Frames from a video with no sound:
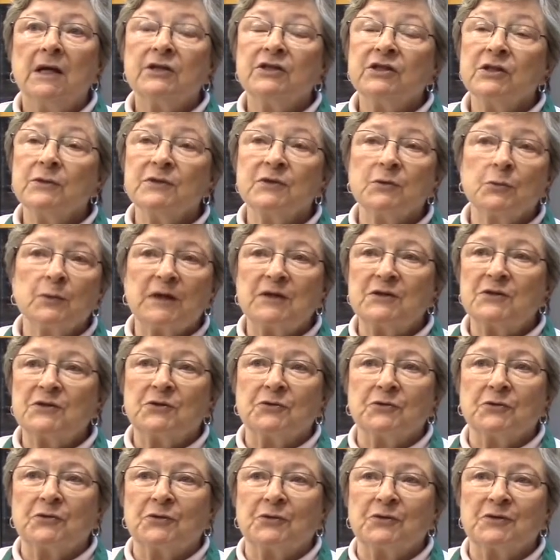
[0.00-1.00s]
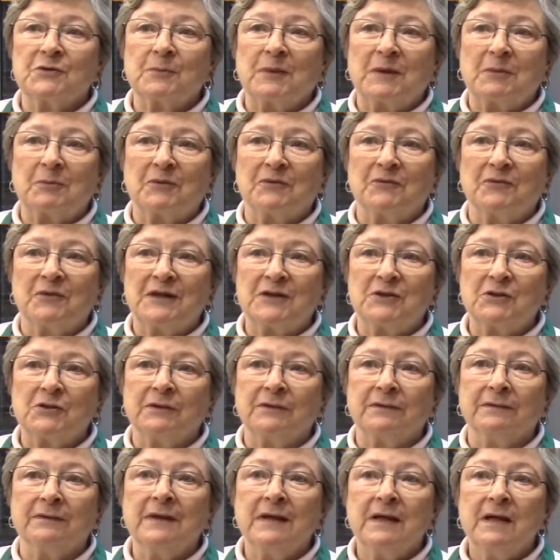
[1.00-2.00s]
She was a registered nurse by
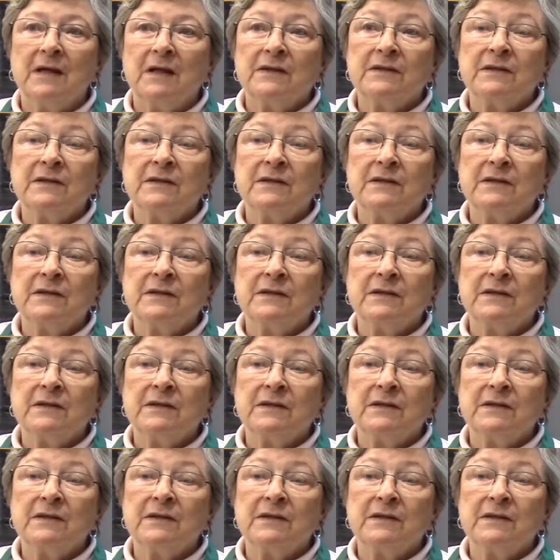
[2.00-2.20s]
profession.